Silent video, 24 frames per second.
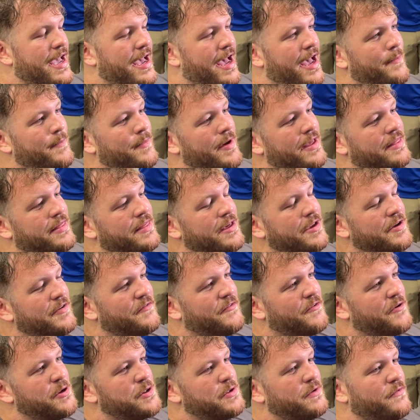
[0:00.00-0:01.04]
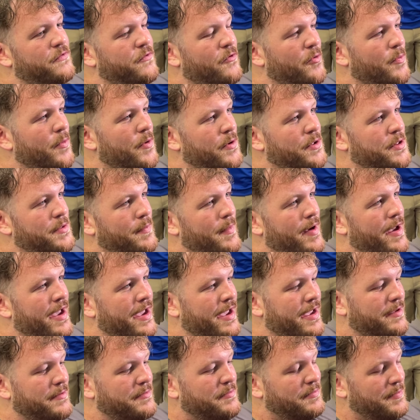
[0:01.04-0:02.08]
Yeah, I mean, I think first and foremost,
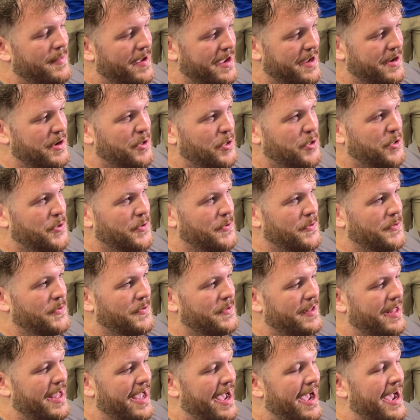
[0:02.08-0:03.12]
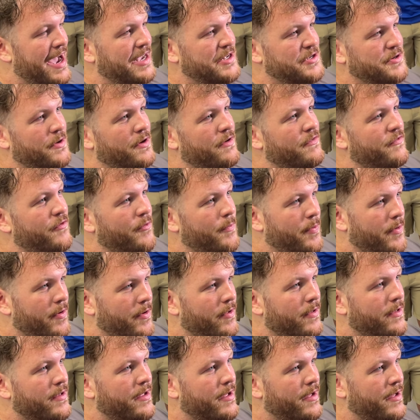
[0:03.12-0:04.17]
my initial eyes are on
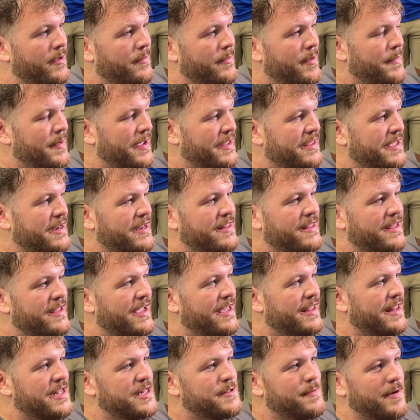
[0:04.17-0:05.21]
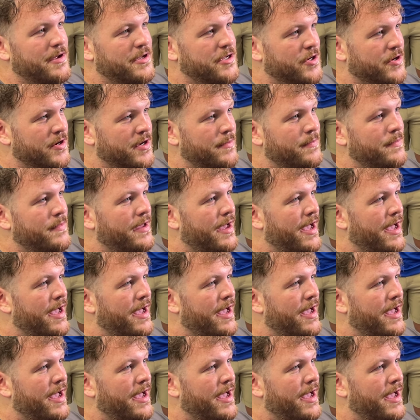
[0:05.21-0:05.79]
football. I mean, at the end of the day, that's my dream.